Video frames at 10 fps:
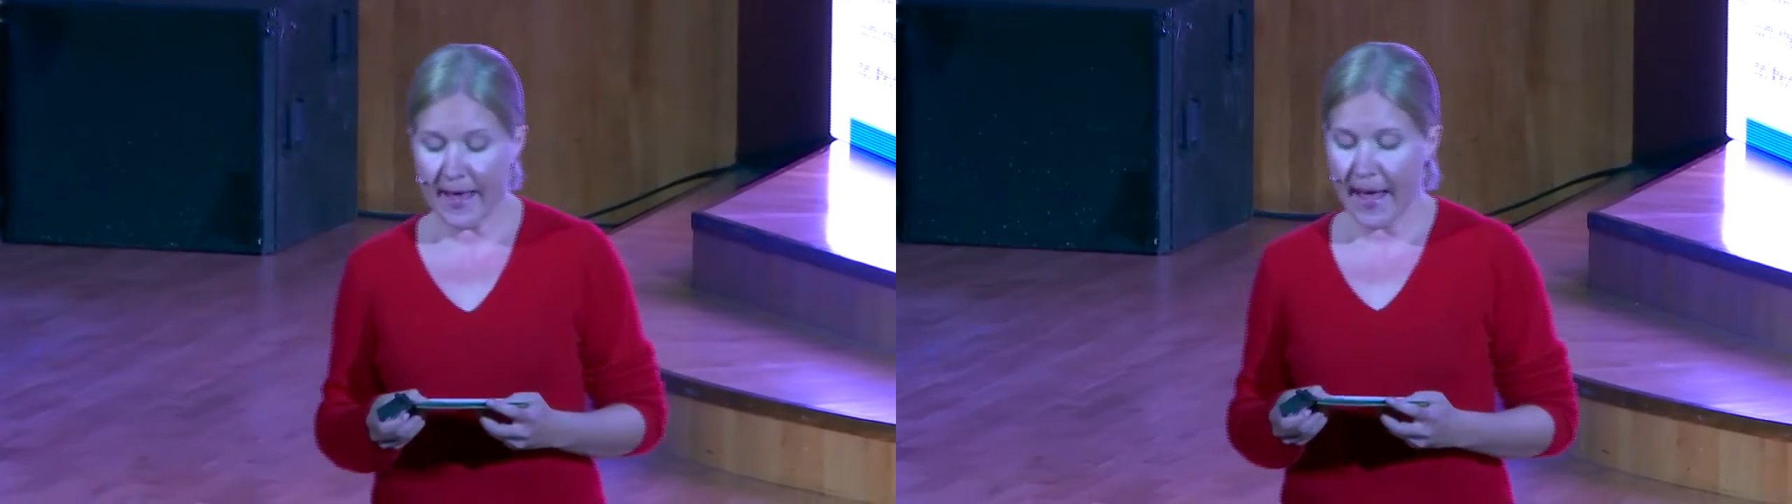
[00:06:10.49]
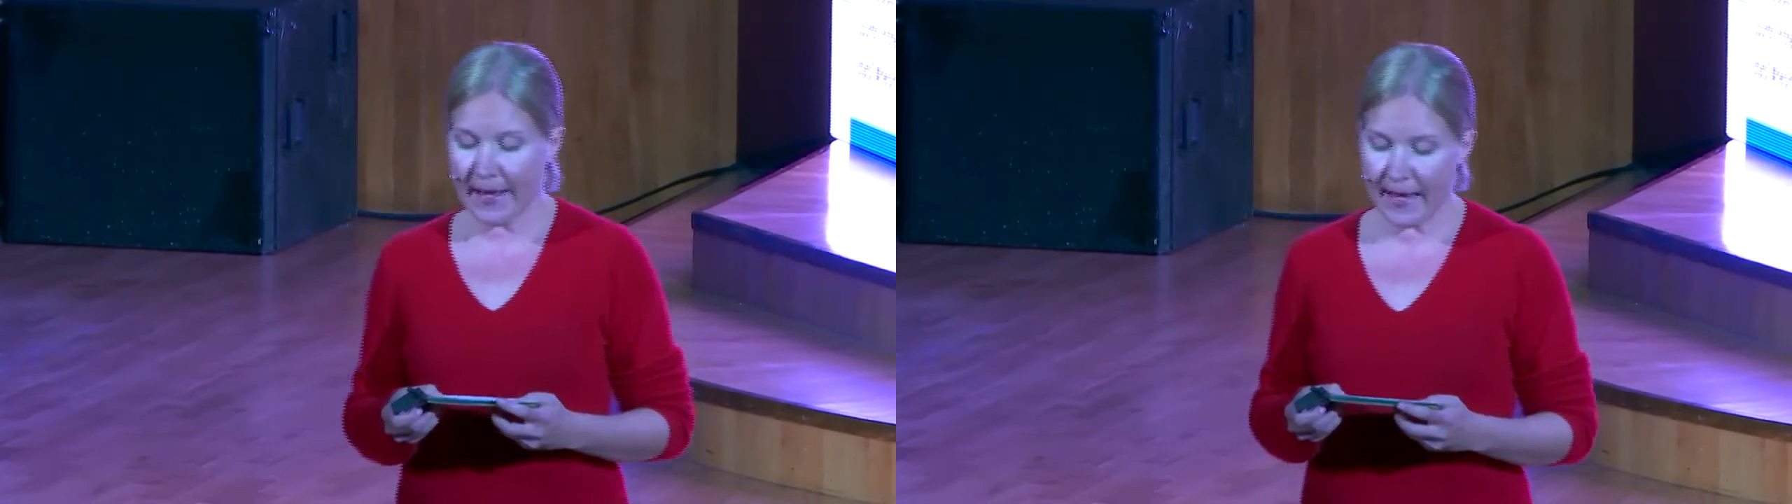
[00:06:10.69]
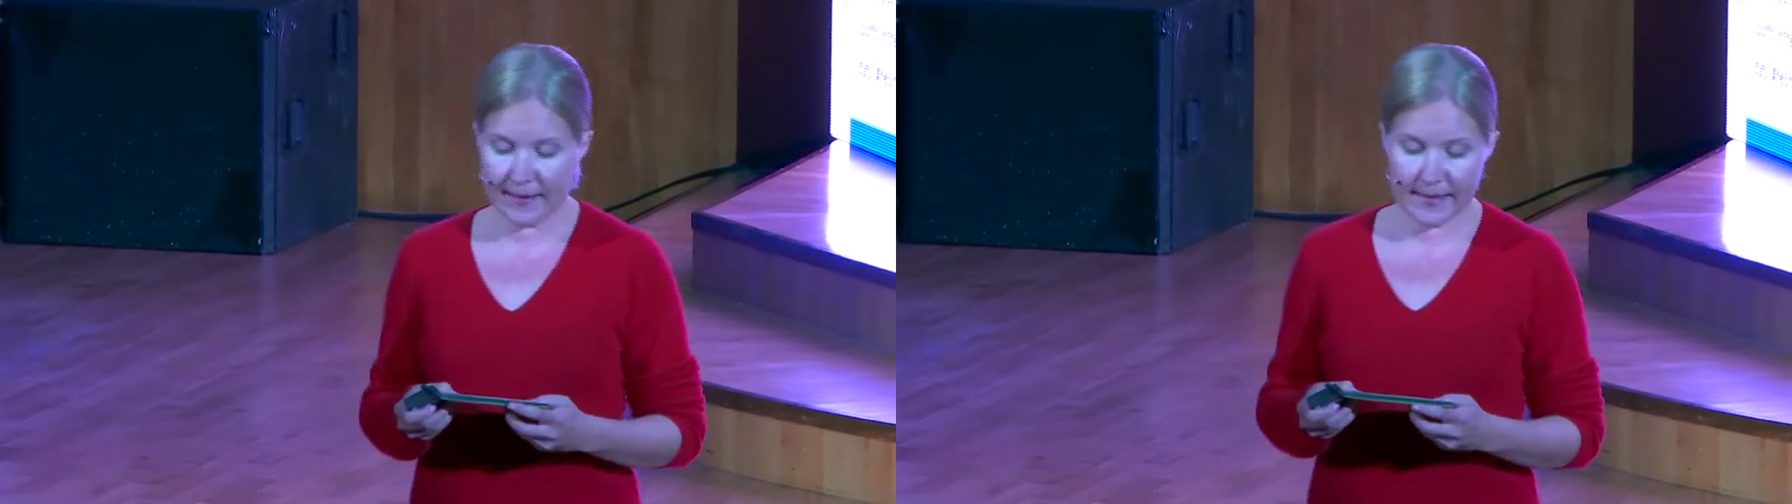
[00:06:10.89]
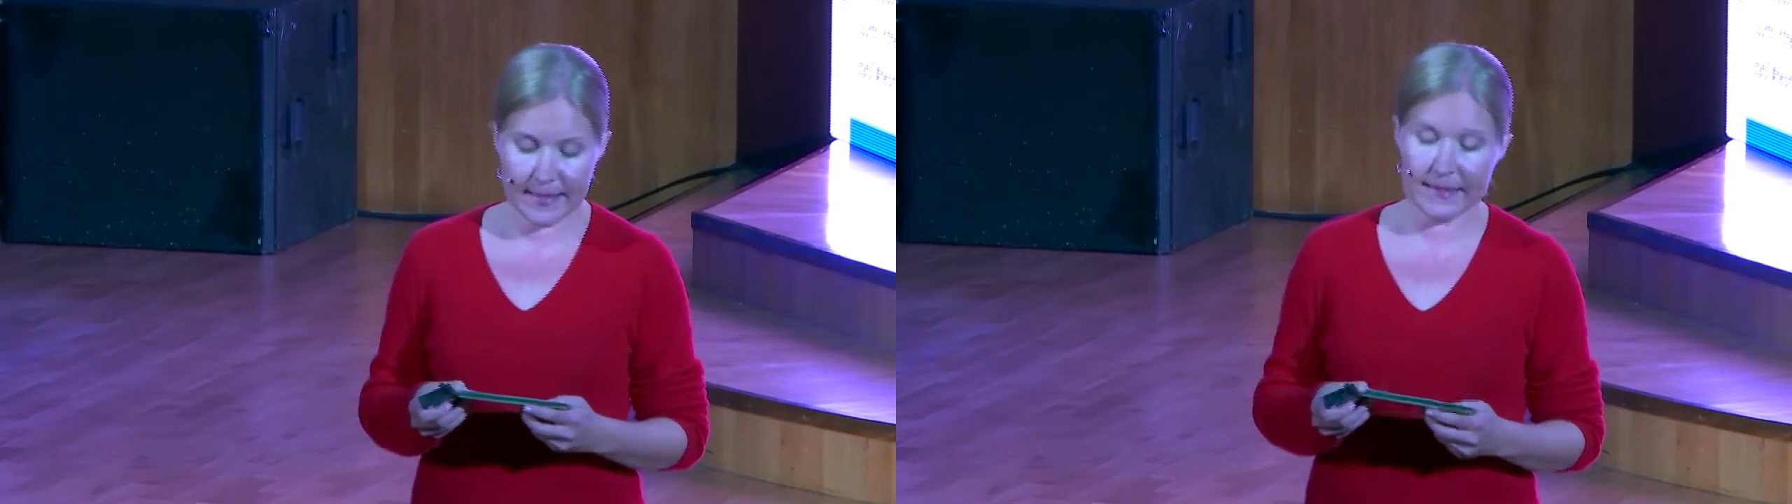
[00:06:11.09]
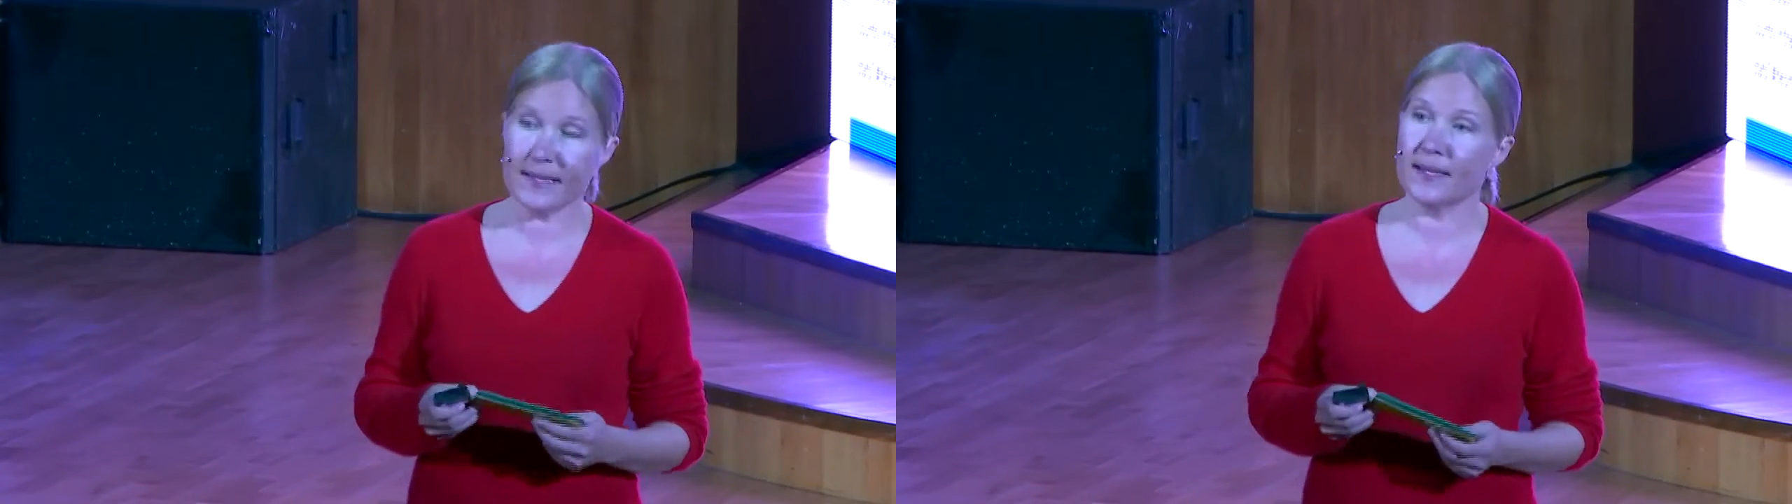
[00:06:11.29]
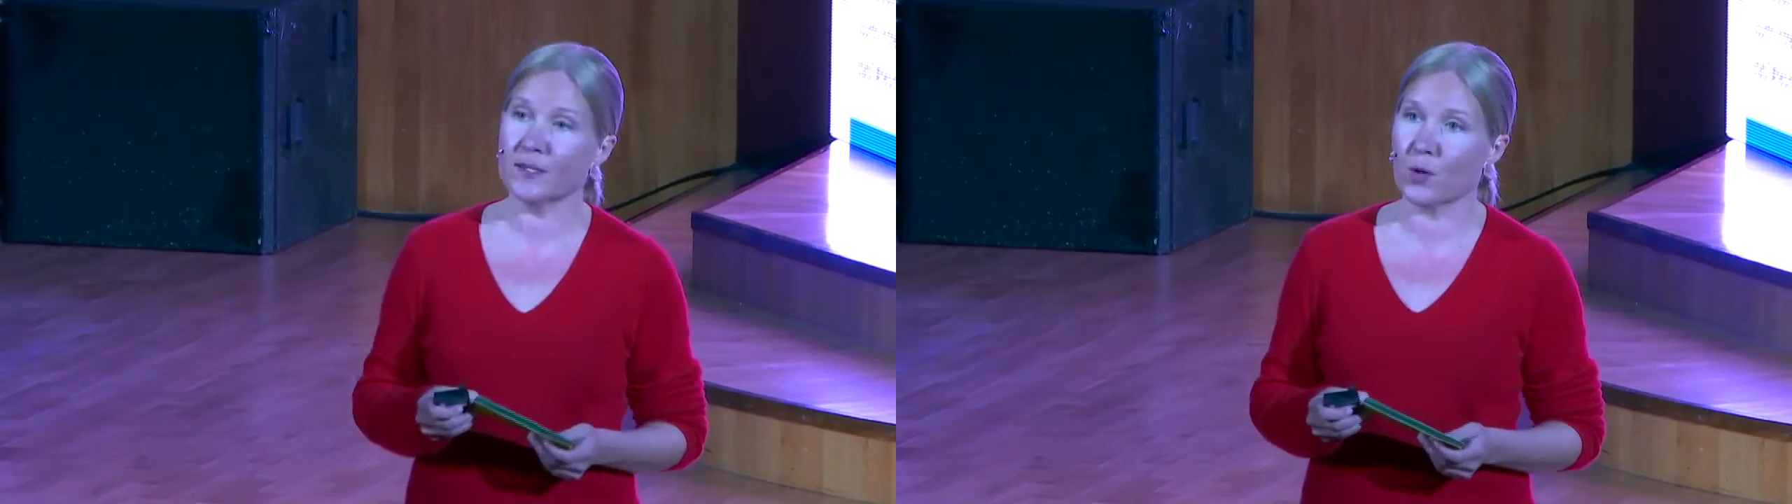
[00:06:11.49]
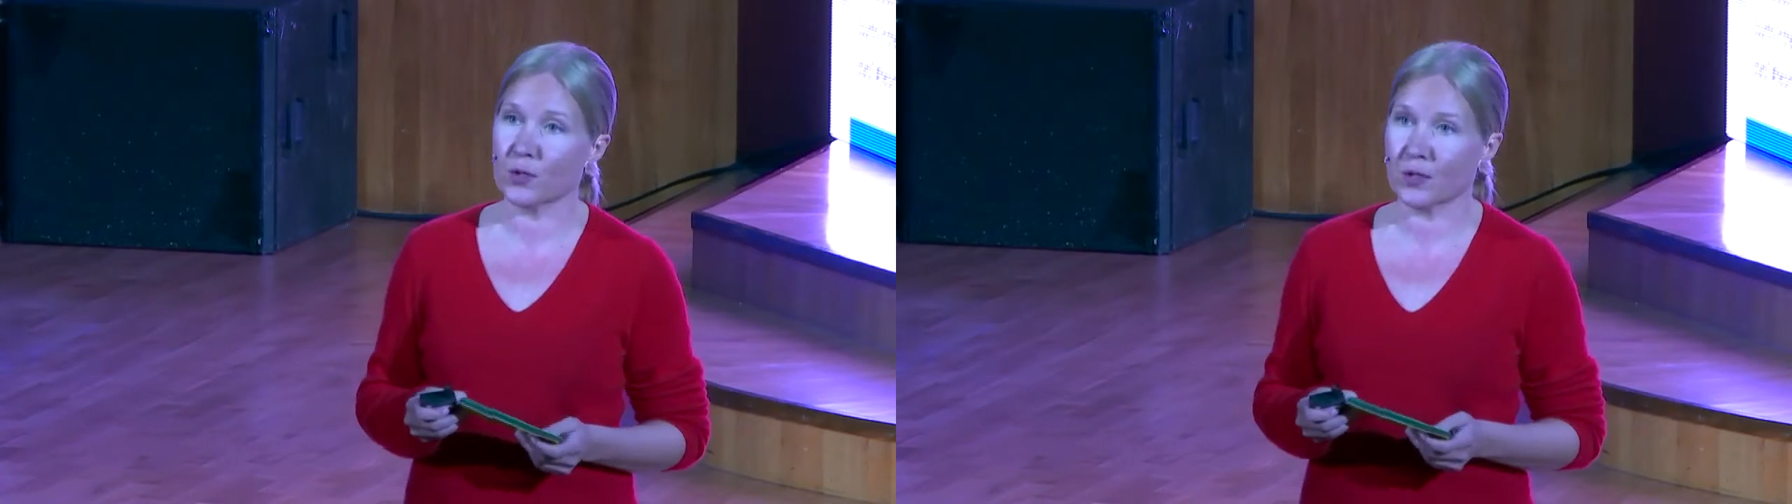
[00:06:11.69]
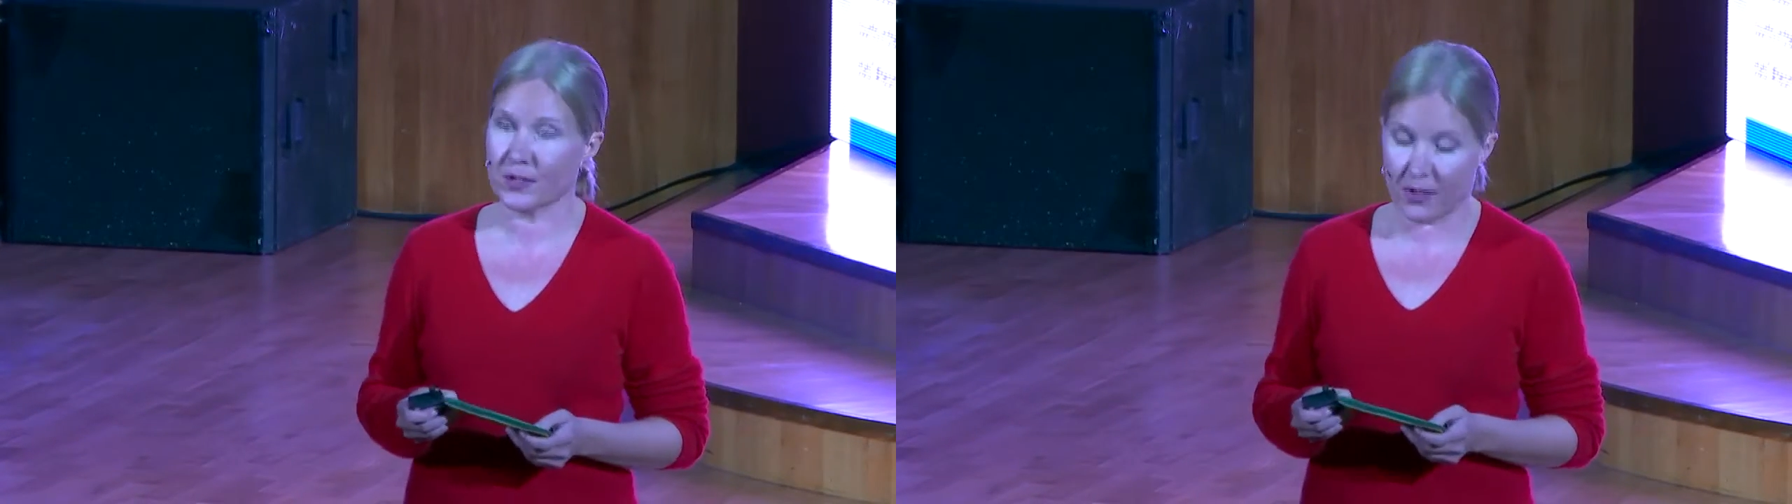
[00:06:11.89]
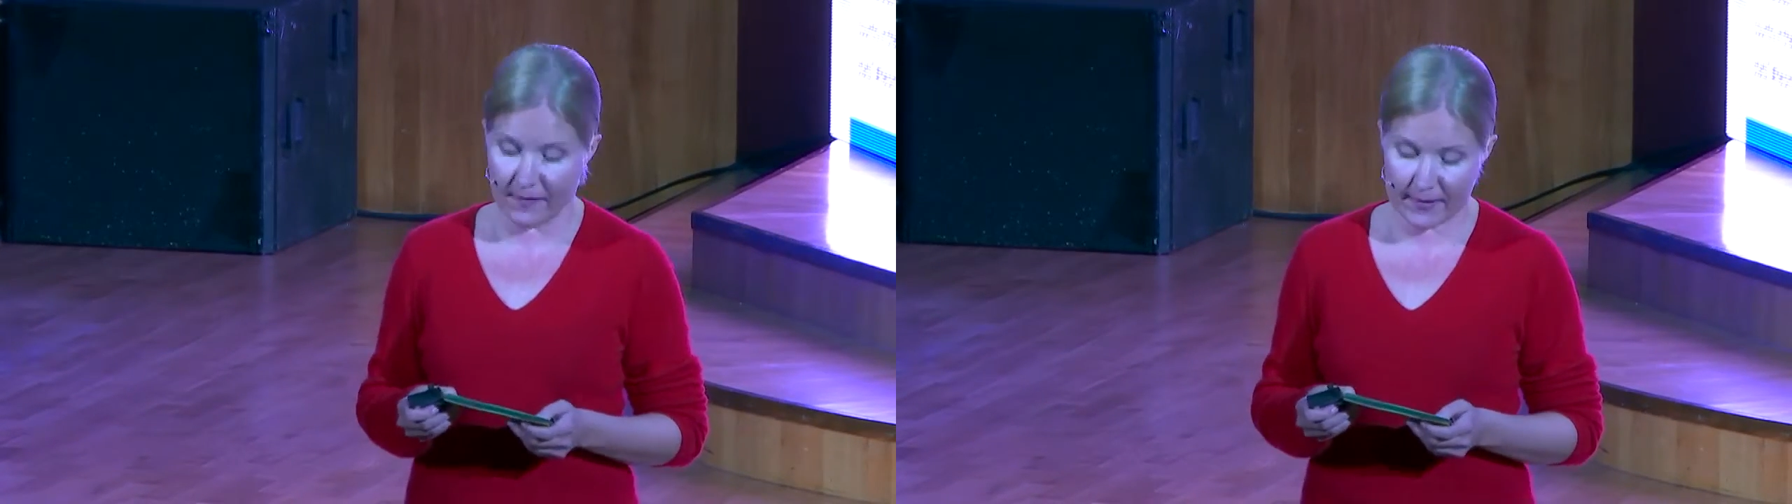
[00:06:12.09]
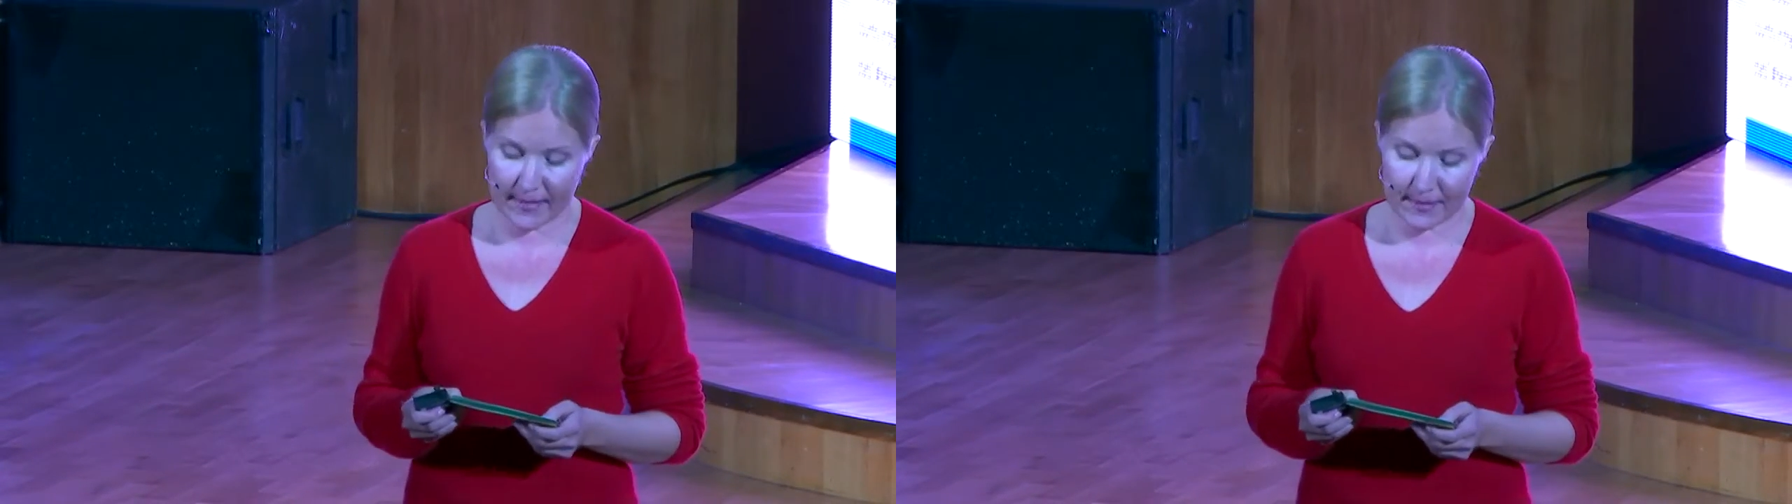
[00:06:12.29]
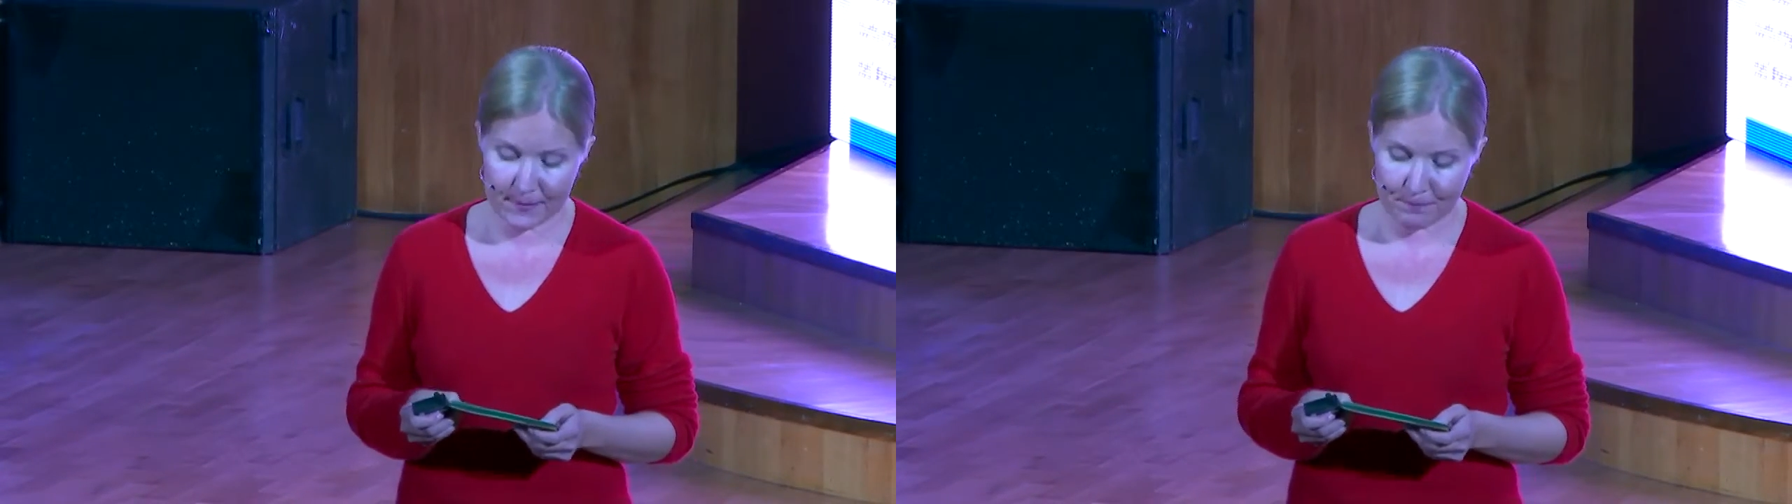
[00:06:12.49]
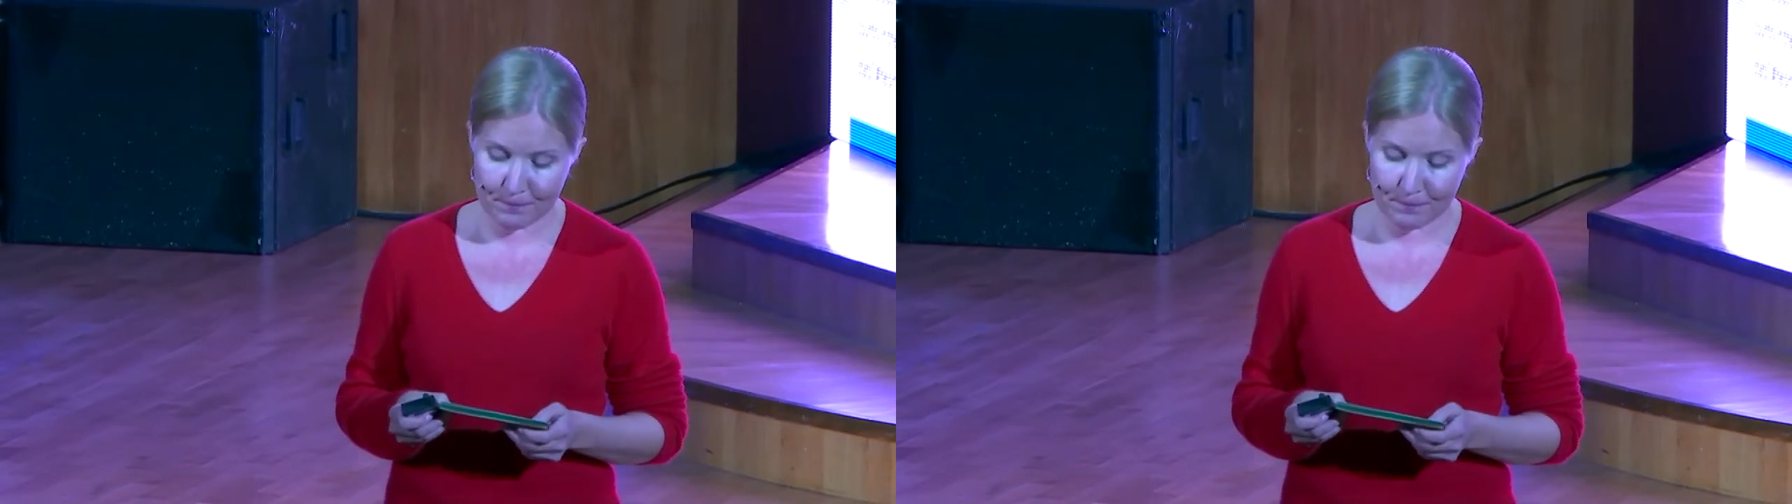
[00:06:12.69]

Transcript: and Helsinki City Social Services.